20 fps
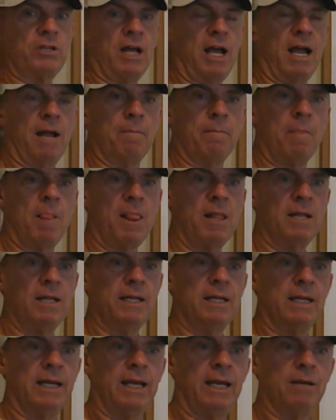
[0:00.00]
time,
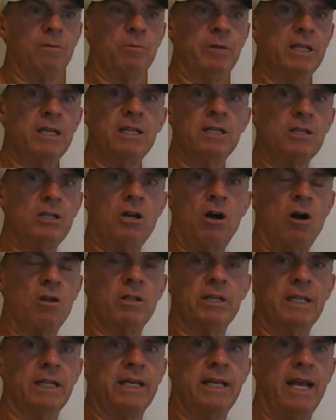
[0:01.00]
and we didn't
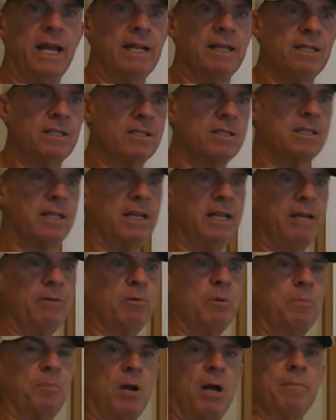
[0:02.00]
call any cadence, that he
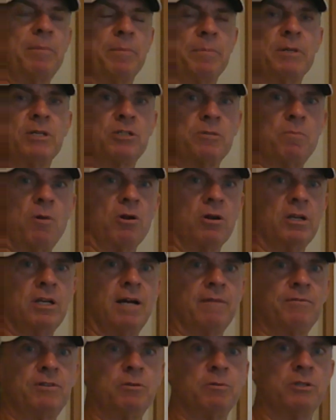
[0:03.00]
would probably be smart
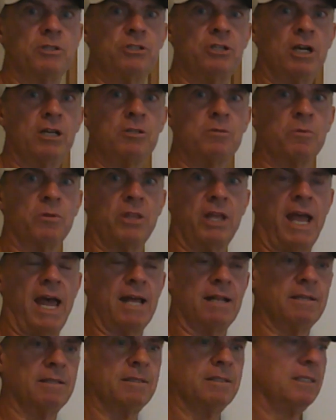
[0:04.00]
enough to adjust with
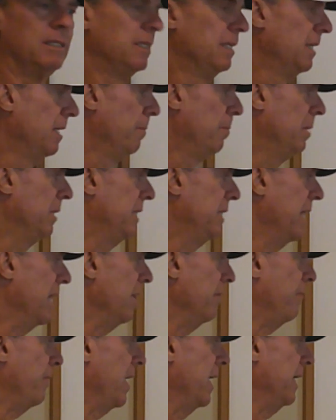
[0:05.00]
that. But then
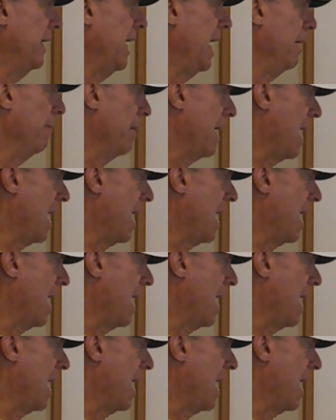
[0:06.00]
if I came